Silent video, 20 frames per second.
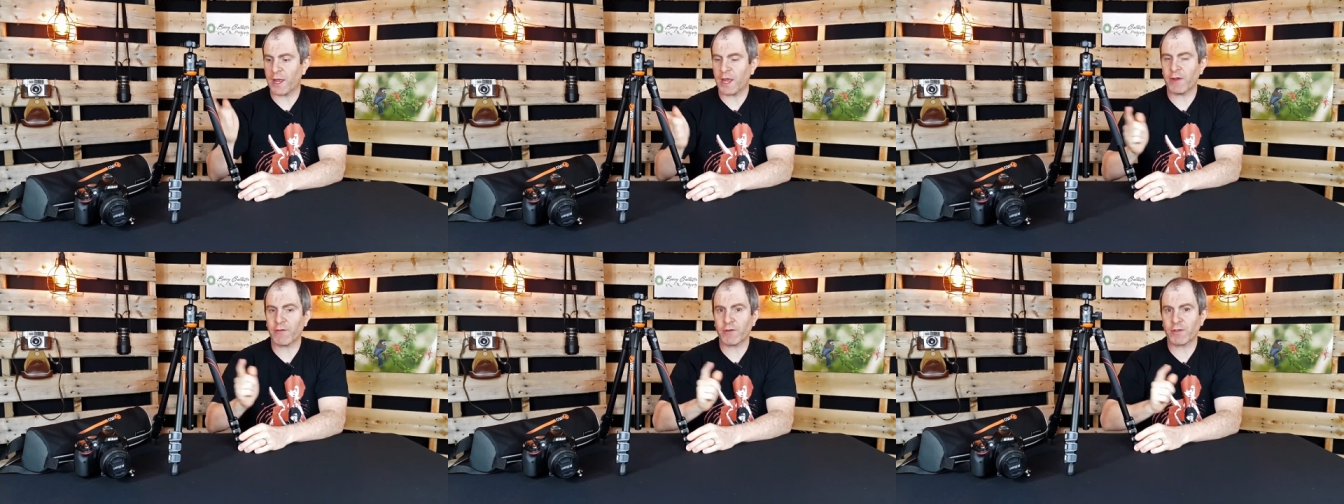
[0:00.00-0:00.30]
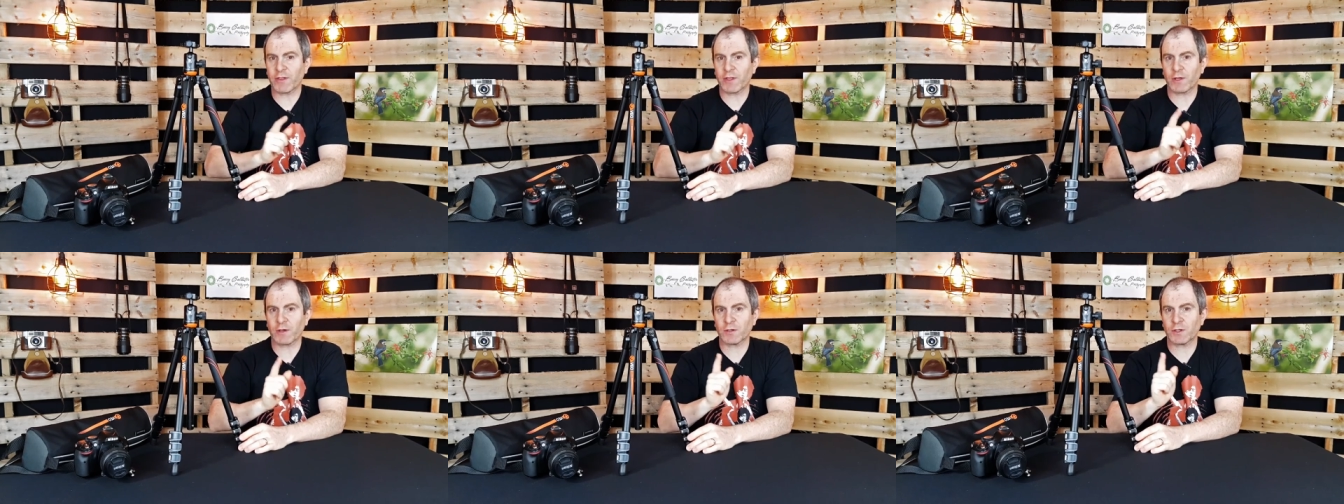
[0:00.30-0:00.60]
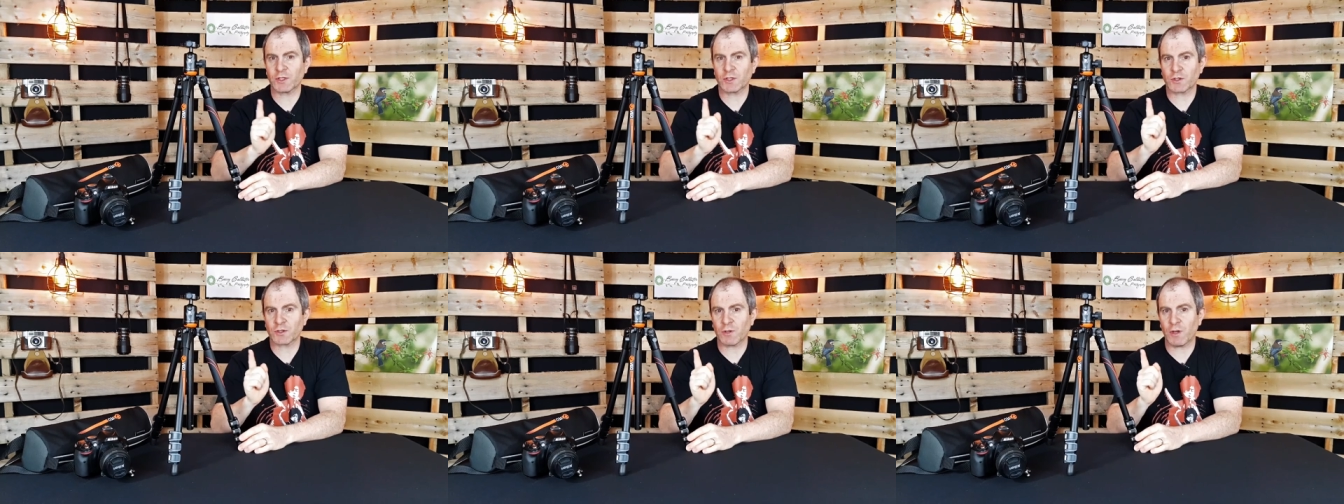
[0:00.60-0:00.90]
Everything on
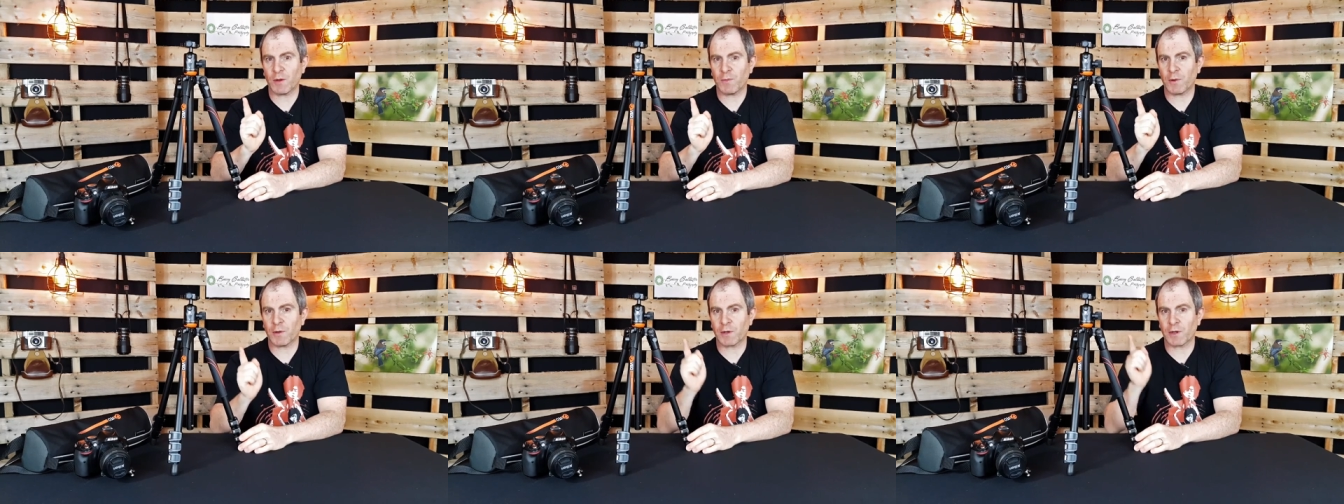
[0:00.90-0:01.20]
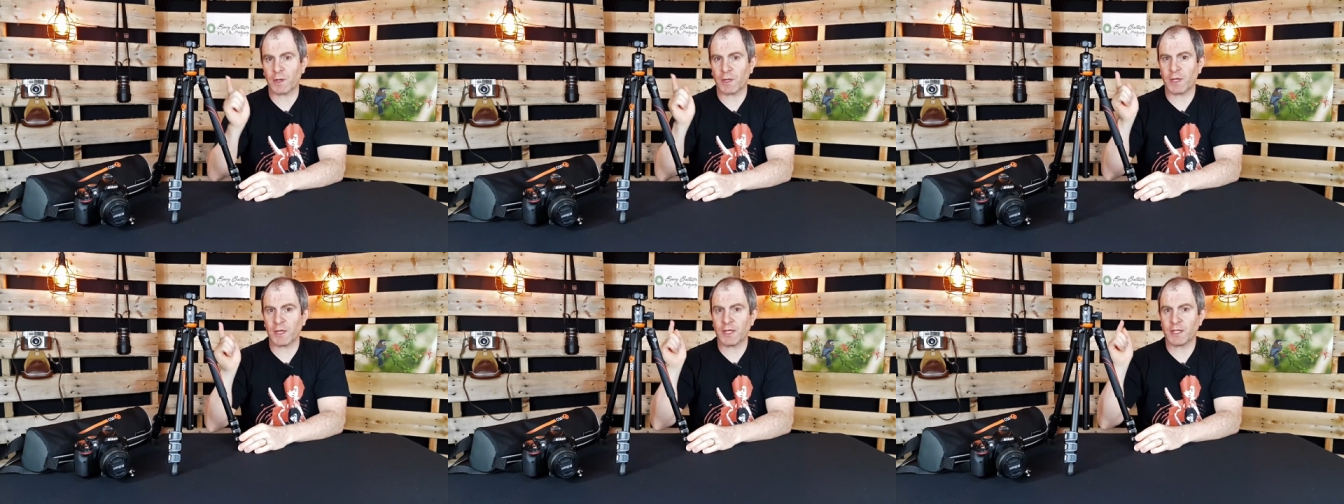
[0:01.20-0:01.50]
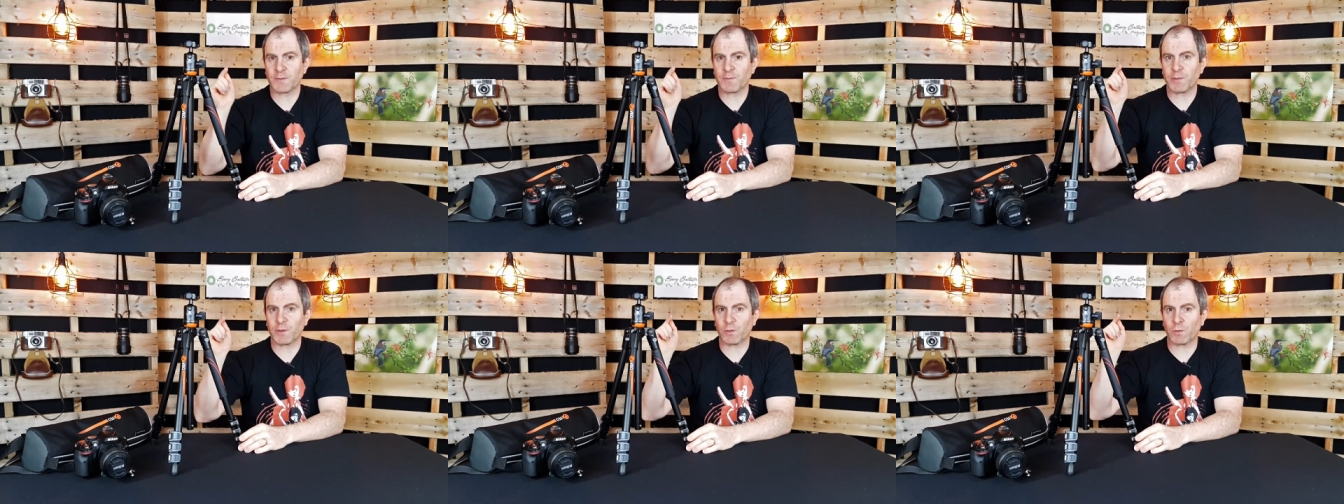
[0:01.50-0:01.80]
this tripod
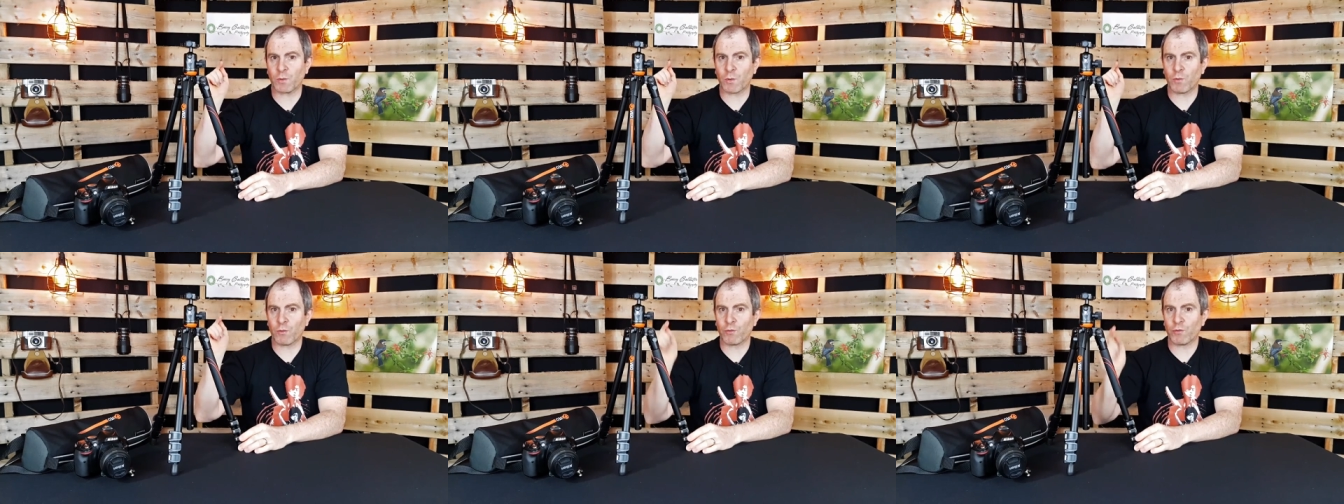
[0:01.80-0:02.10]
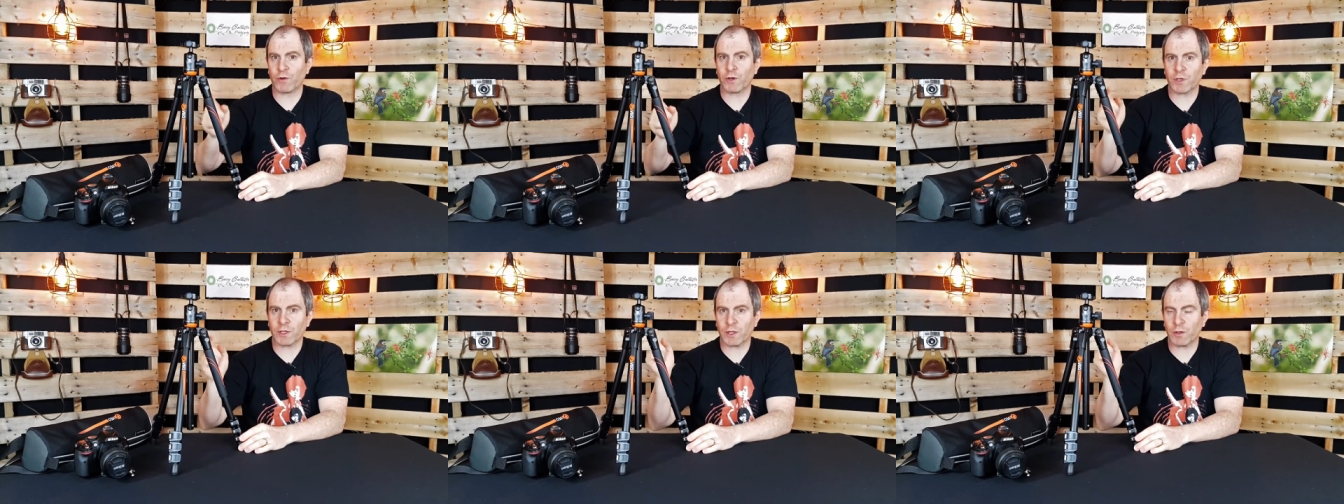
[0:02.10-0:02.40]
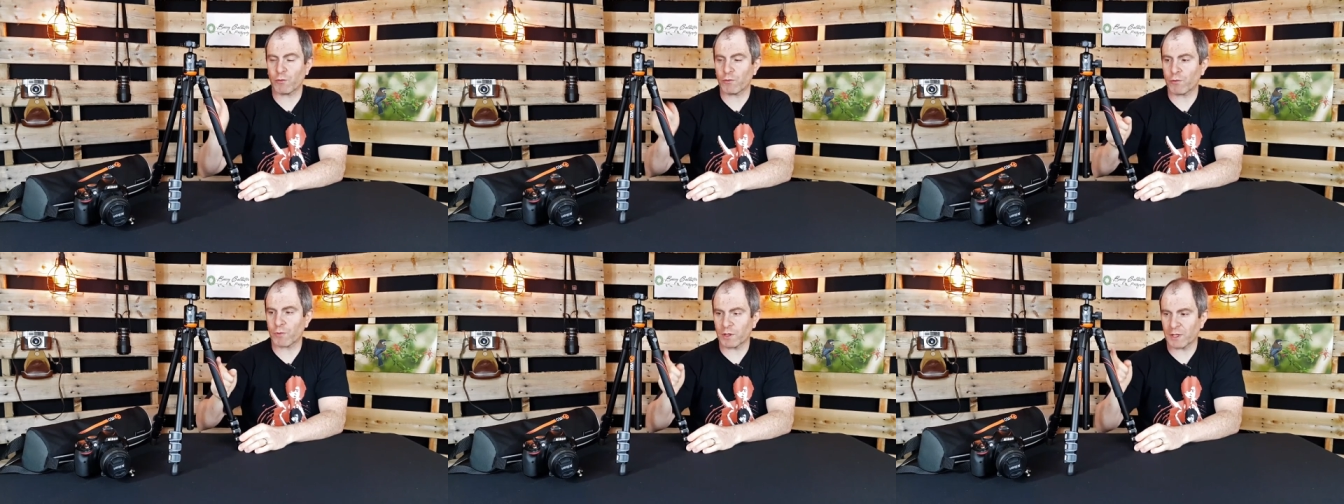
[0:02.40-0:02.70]
is built really,
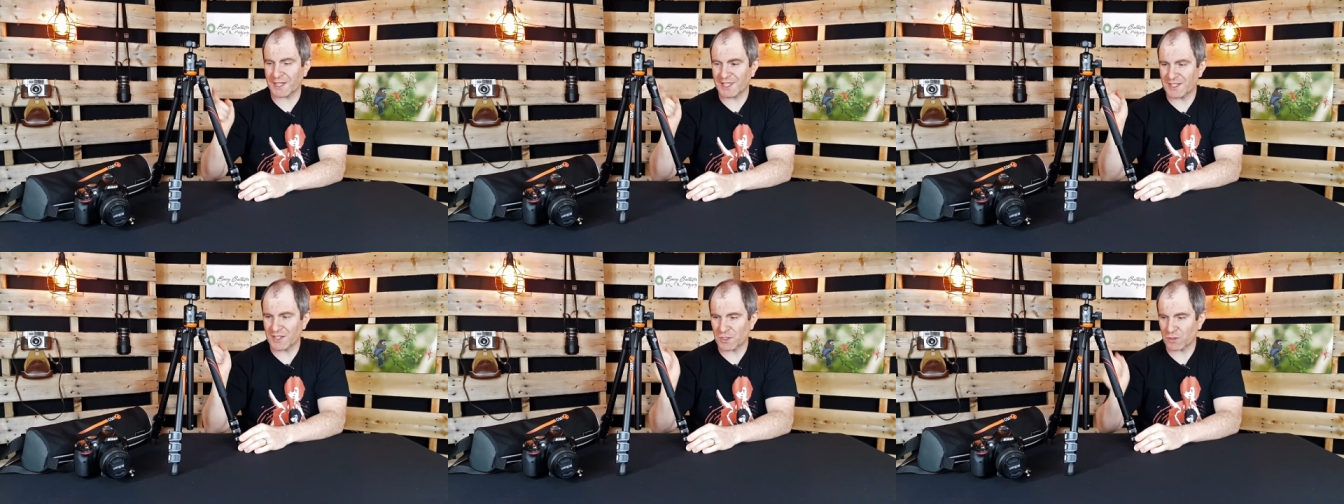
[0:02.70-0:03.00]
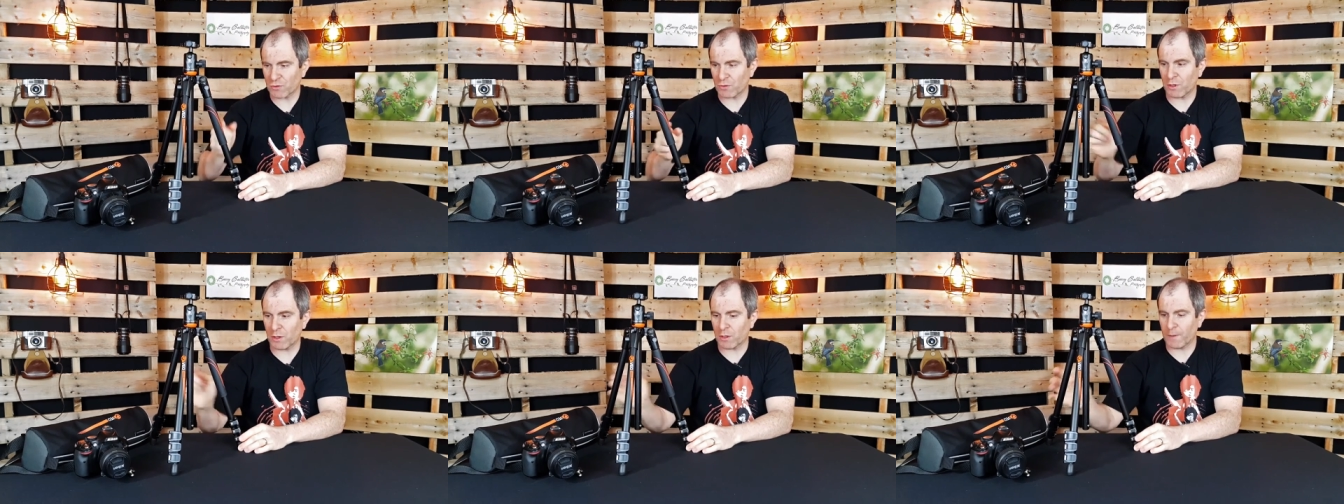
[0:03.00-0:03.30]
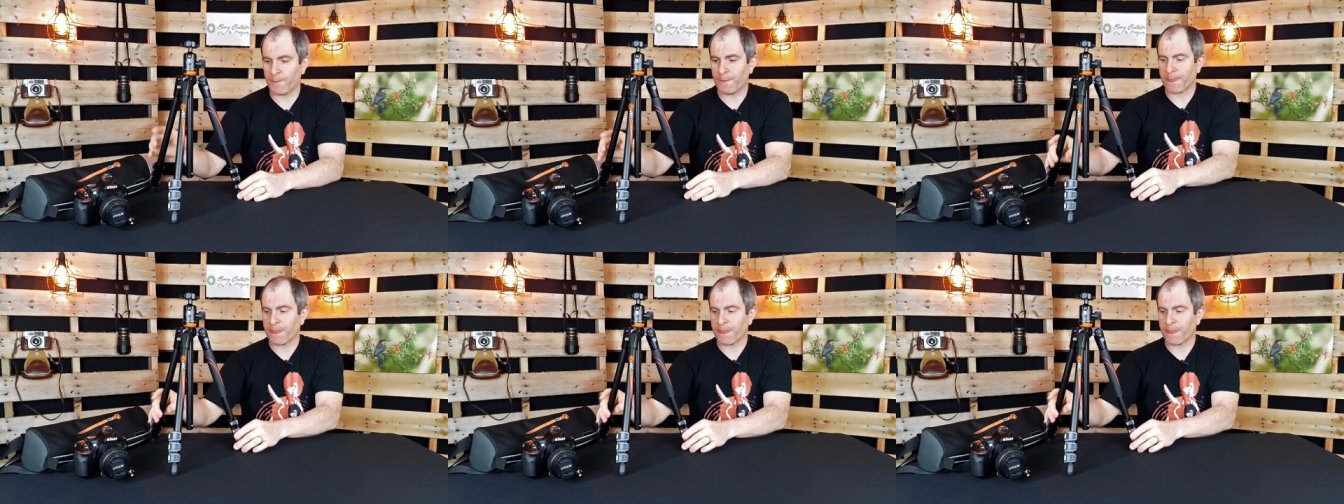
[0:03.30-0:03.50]
really strong.